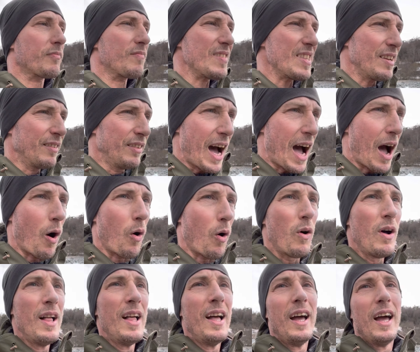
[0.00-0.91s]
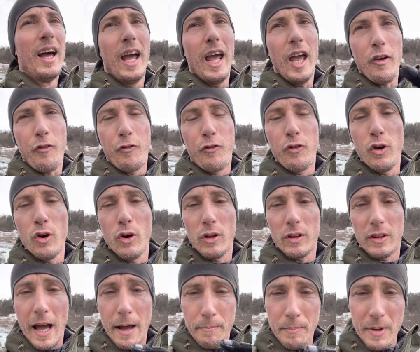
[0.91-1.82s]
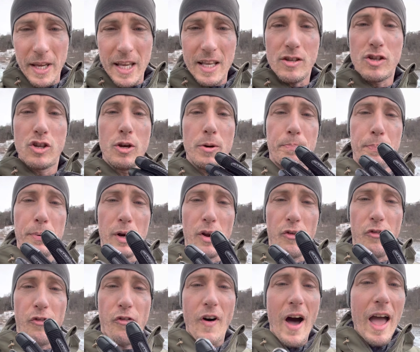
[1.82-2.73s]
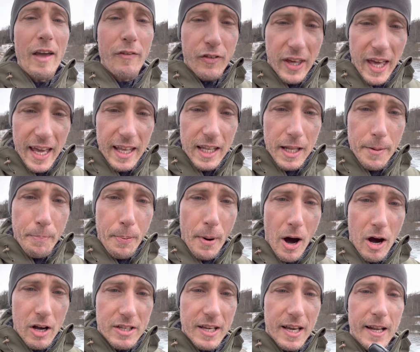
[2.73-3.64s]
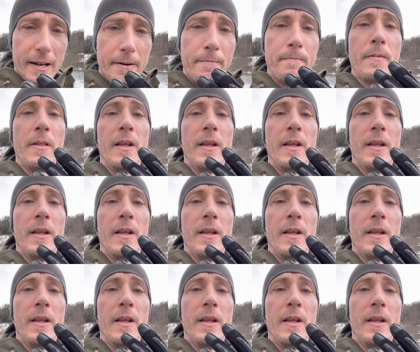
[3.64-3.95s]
Now, that means you put a 5K deposit.